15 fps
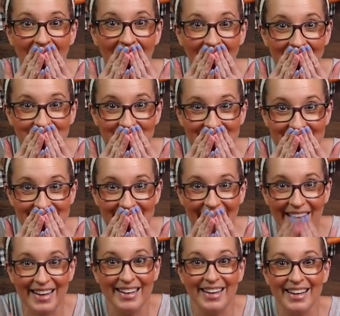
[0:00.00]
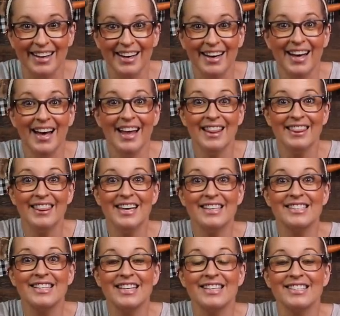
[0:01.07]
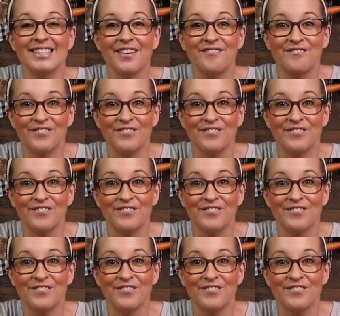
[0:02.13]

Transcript: I'm excited! This is the